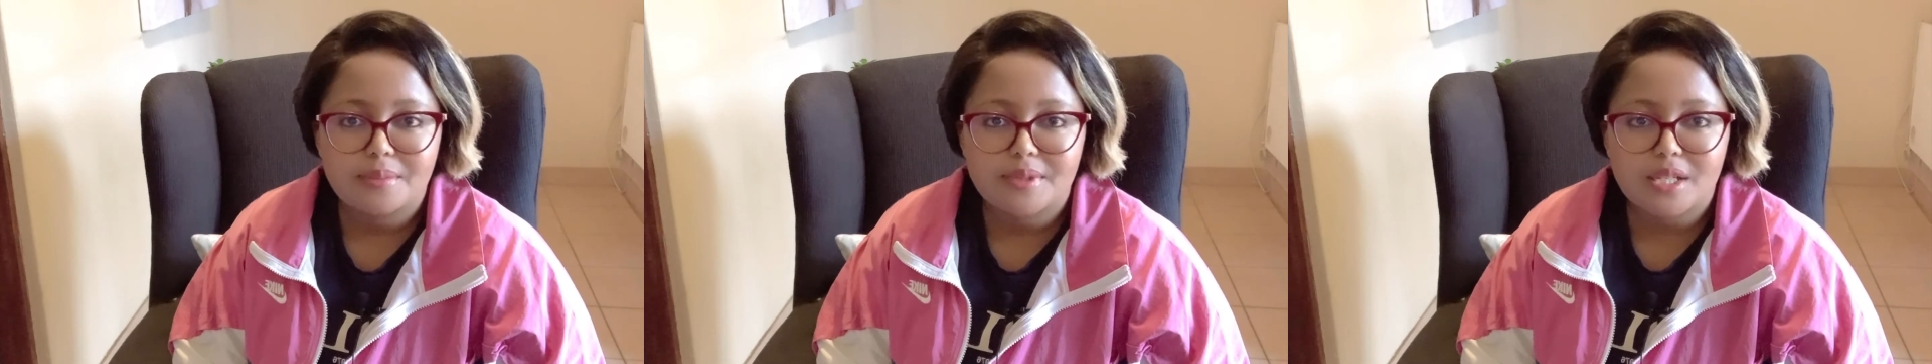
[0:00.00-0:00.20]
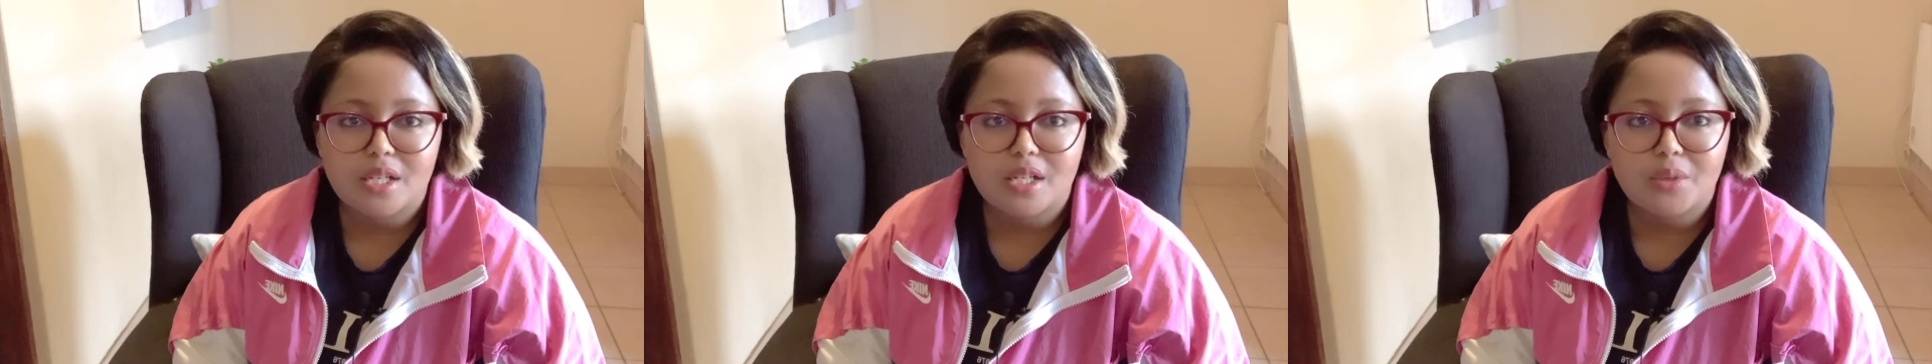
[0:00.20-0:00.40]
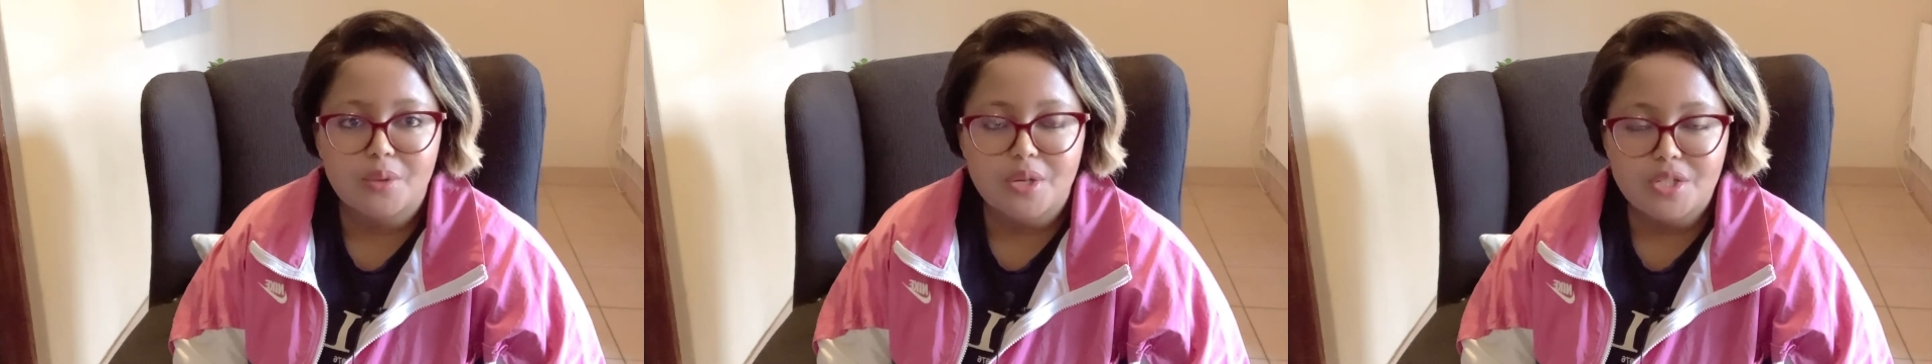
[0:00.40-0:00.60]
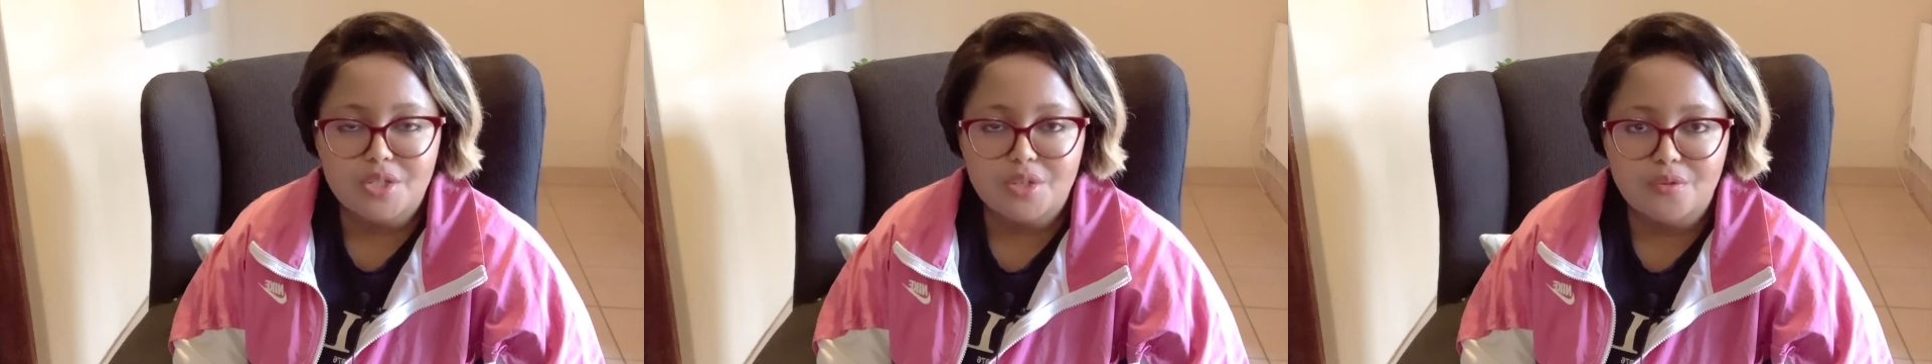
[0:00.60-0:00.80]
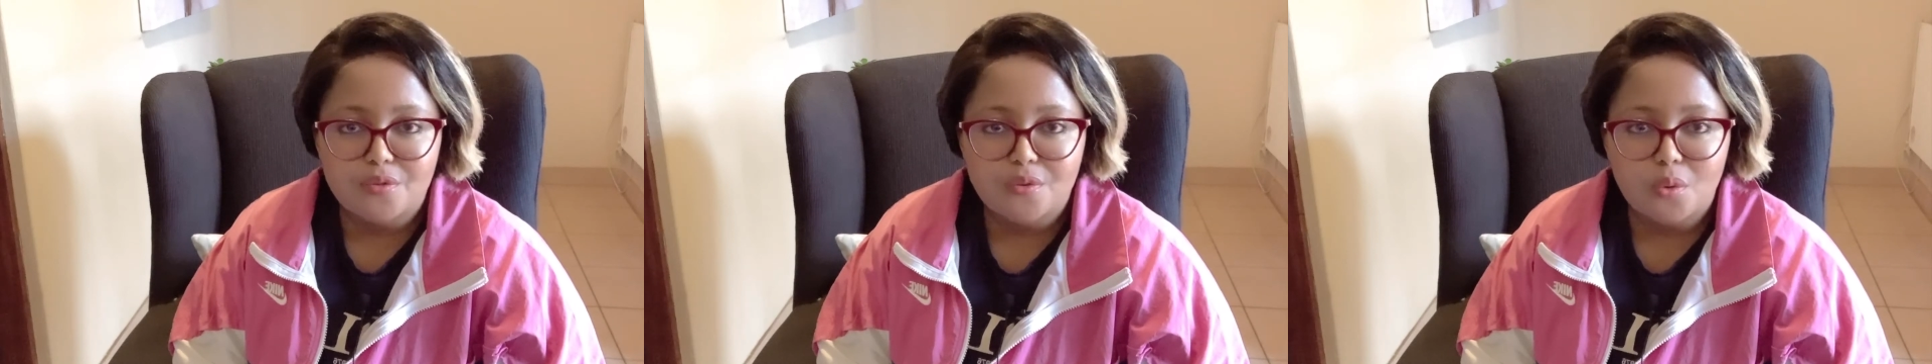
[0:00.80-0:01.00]

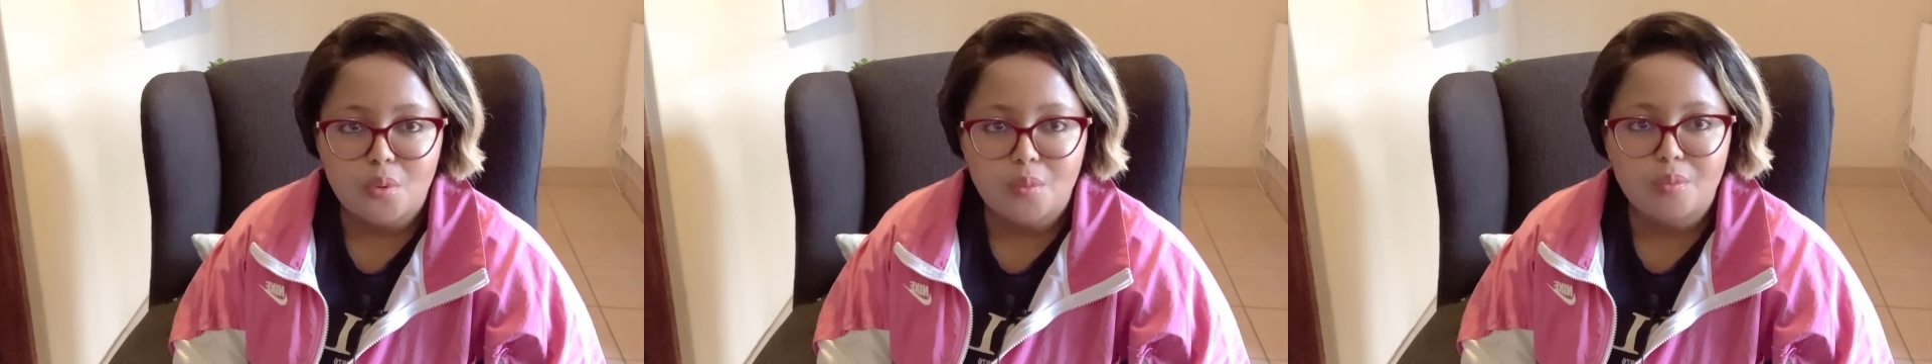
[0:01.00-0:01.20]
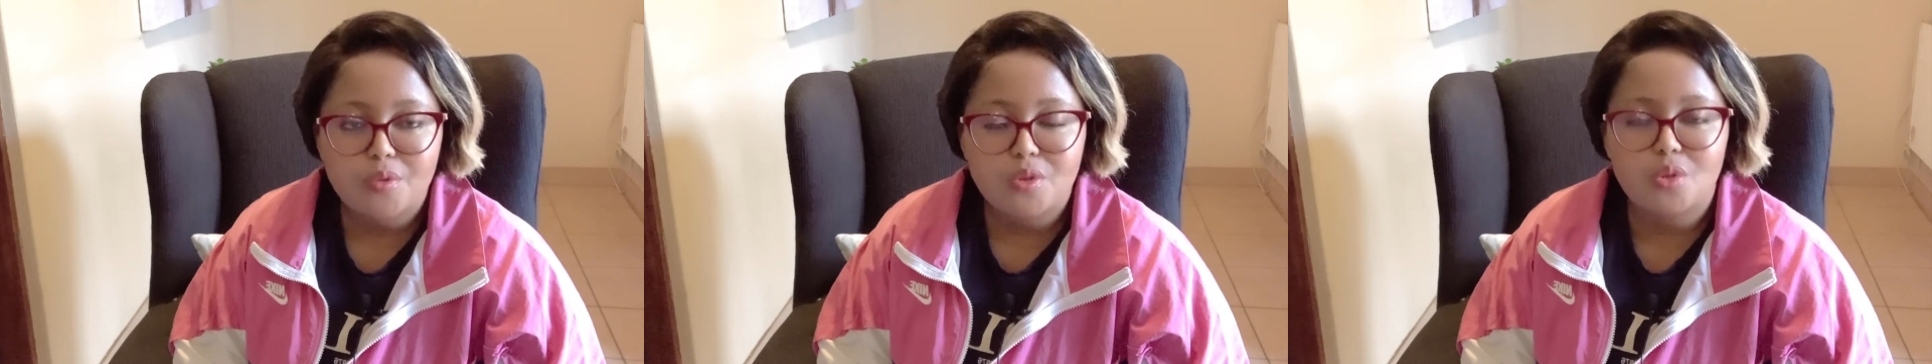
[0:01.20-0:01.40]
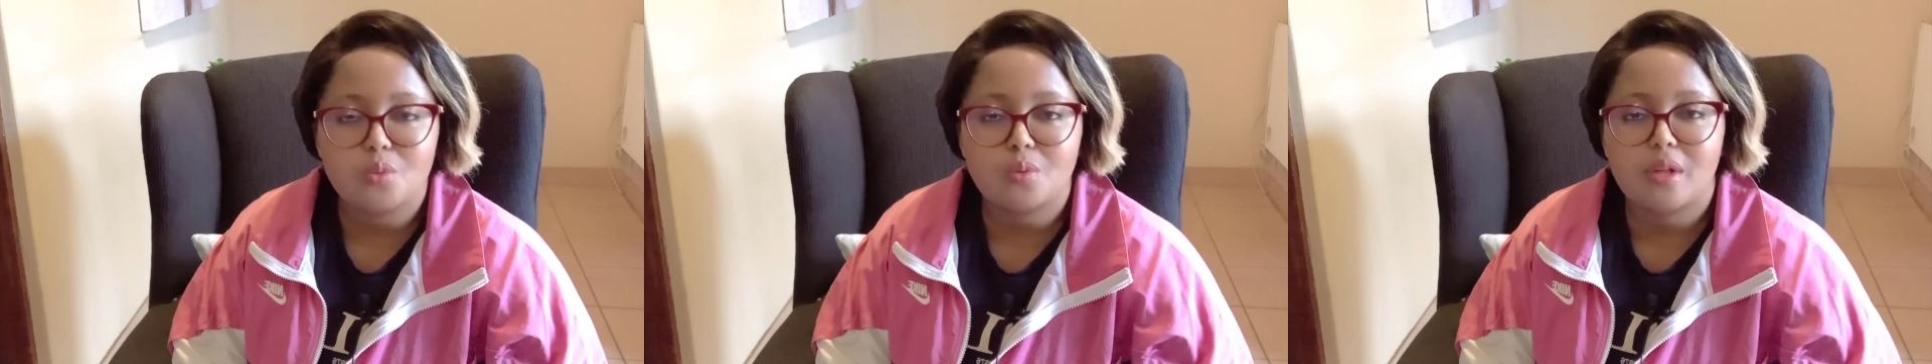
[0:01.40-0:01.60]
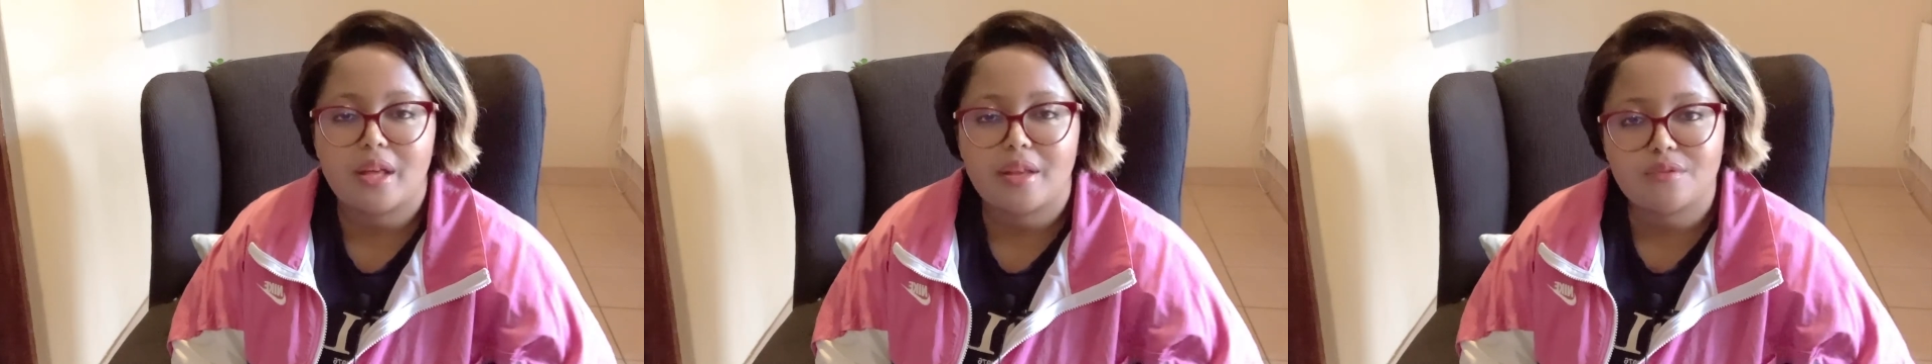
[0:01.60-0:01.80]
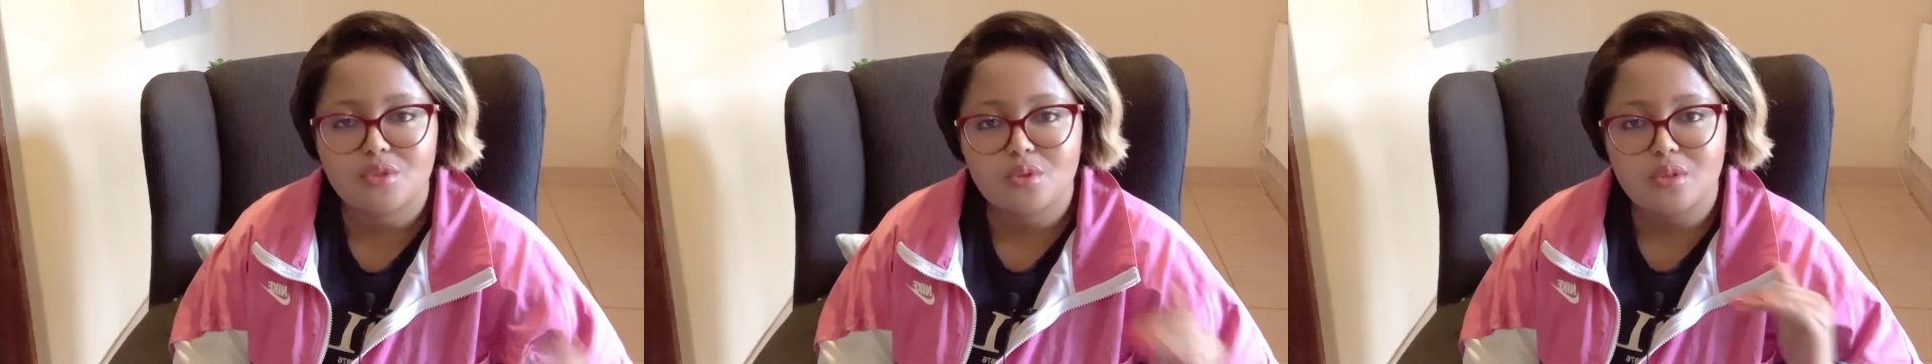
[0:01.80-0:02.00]
declaration form, you will
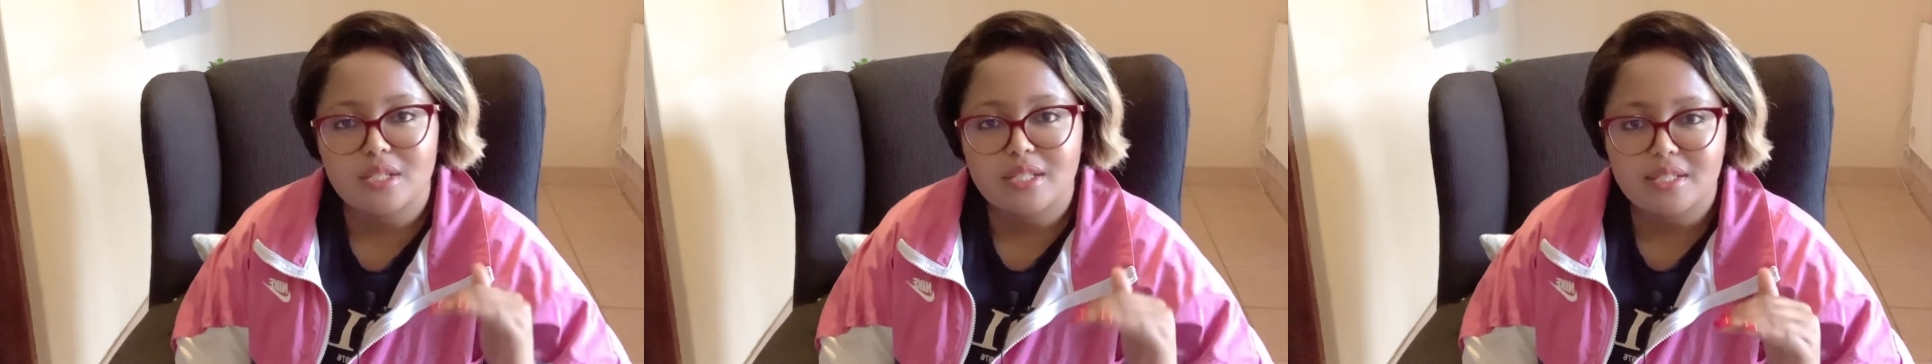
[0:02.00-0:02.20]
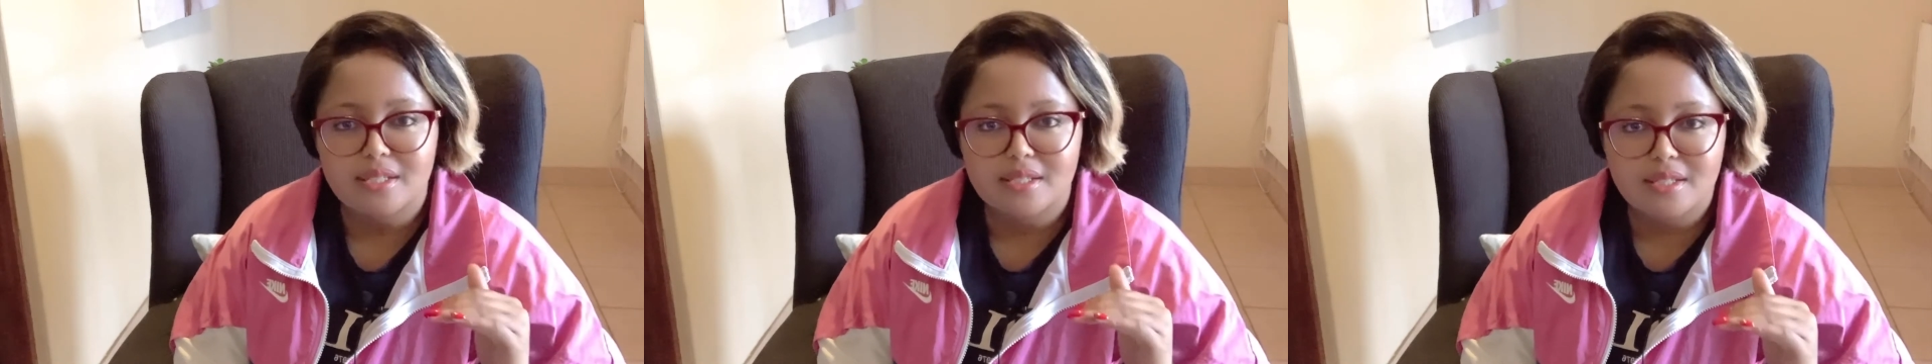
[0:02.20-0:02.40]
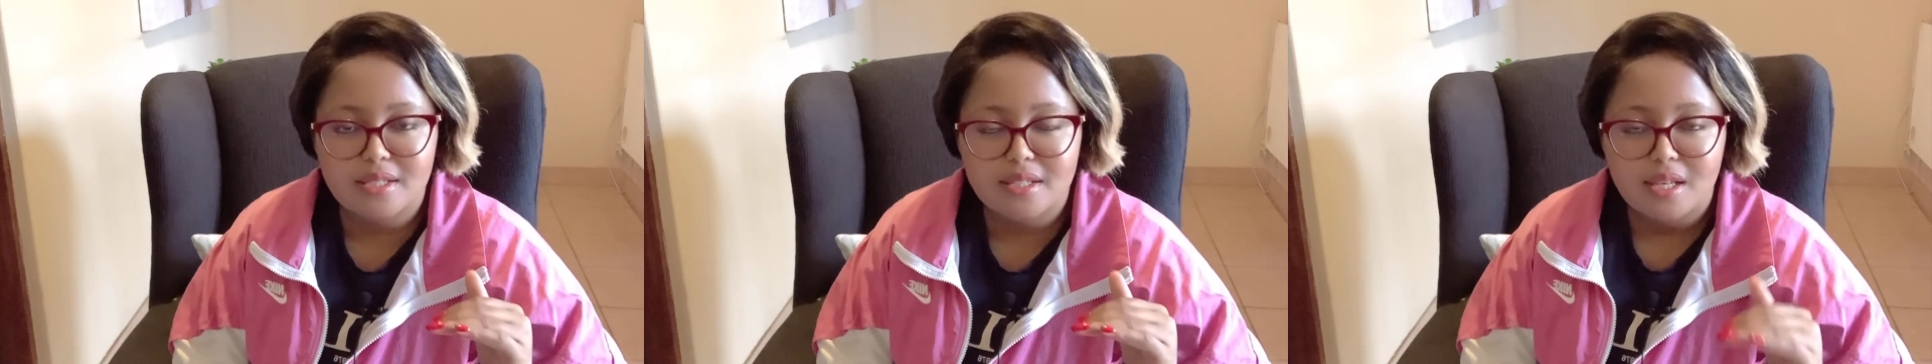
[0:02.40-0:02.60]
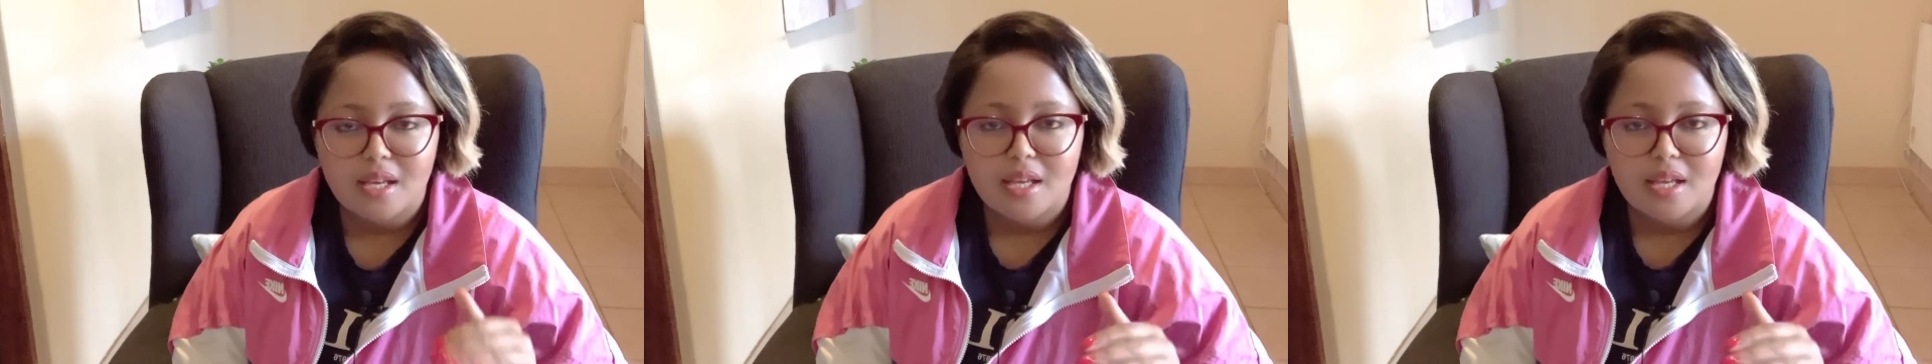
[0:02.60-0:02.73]
have to list